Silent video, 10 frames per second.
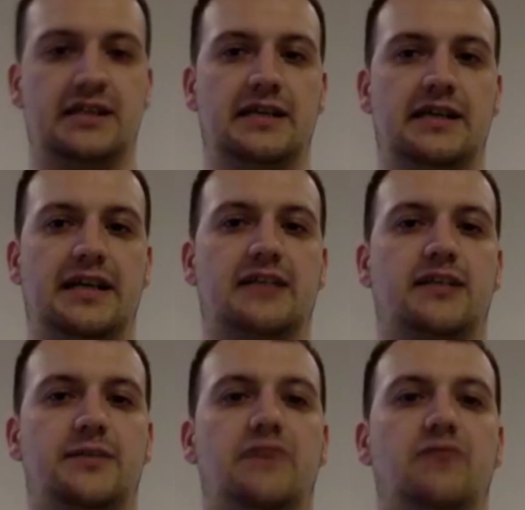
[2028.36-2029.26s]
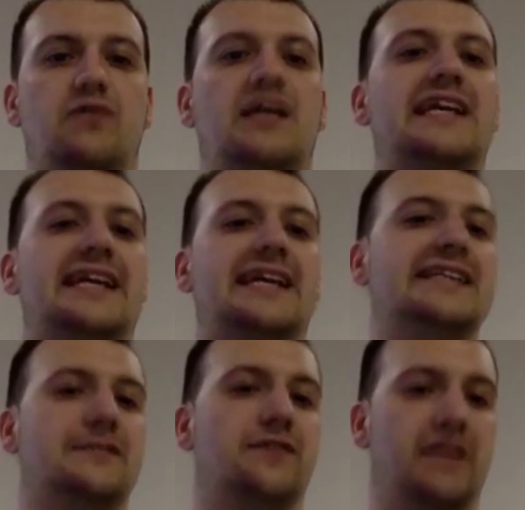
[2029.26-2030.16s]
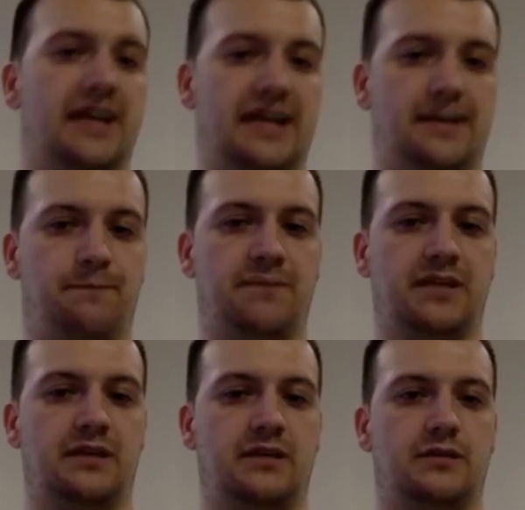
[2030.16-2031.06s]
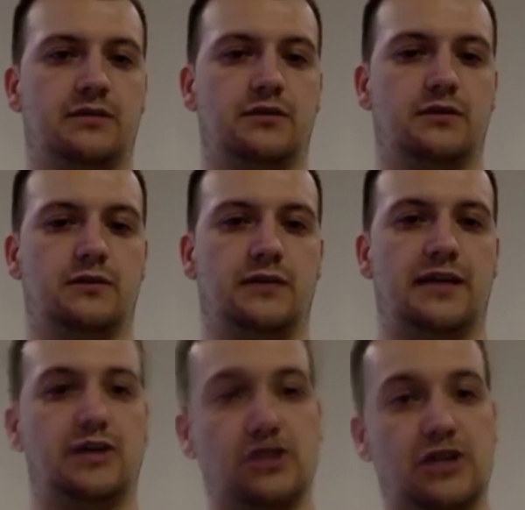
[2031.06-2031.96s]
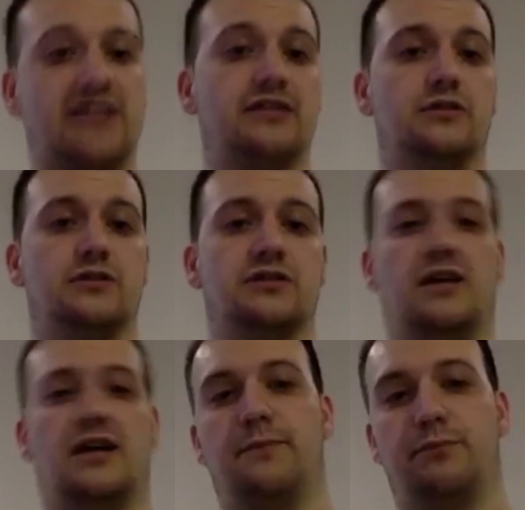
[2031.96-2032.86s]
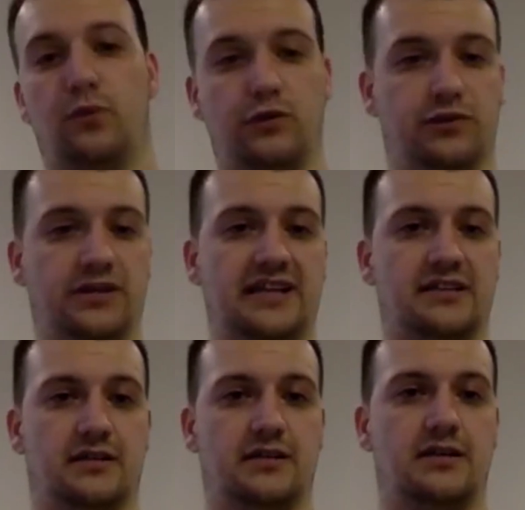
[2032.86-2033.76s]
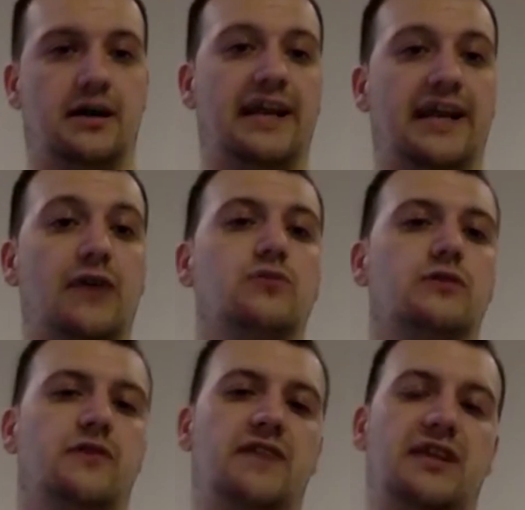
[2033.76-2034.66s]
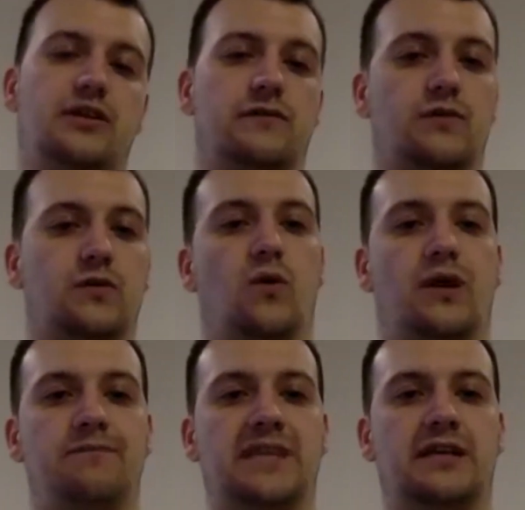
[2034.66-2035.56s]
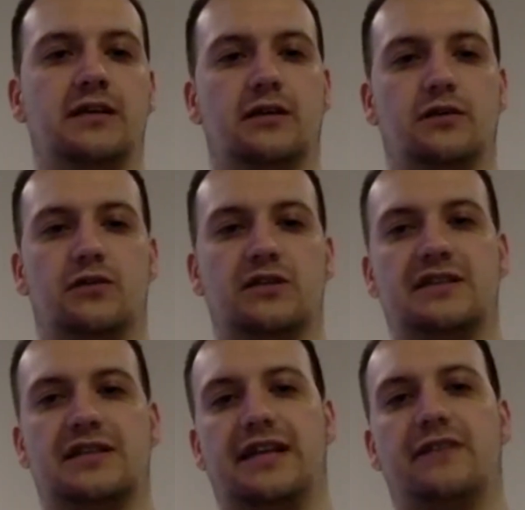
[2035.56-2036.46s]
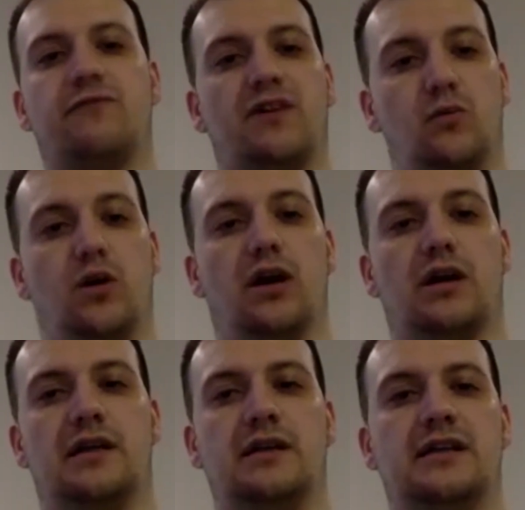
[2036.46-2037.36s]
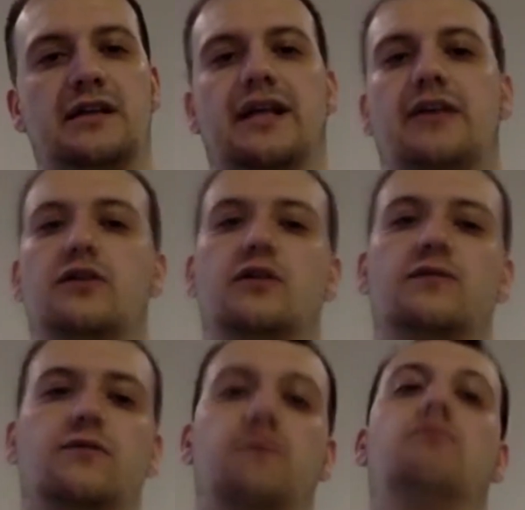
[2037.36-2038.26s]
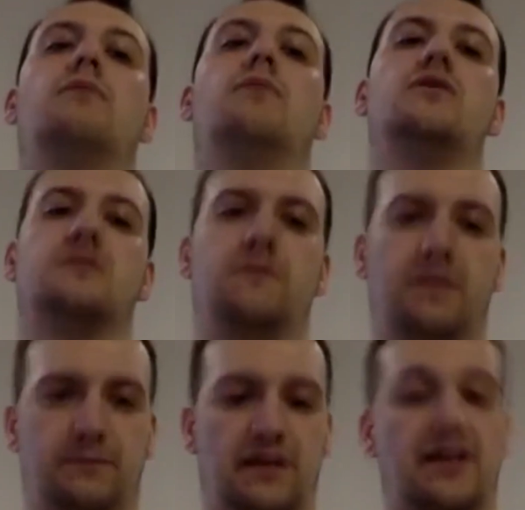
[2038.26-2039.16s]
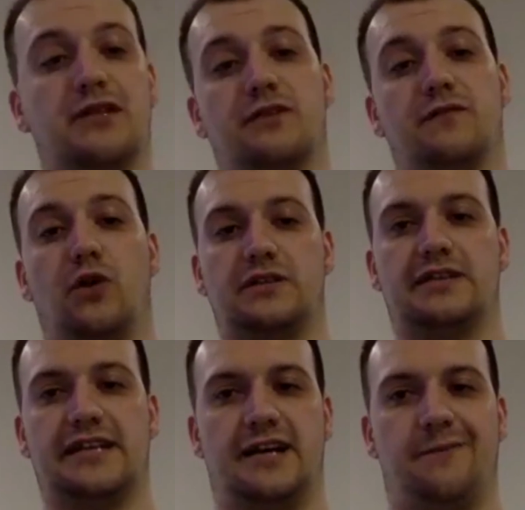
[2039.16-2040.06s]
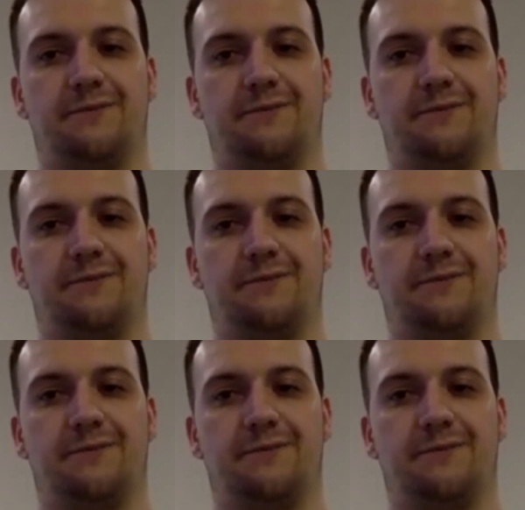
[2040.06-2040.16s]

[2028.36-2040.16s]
it's going to be really easy for them to inject into your site and pull your data. And they also know if they can do it for one, because you're on a standard framework, they can do it for most of them unless you've locked it down.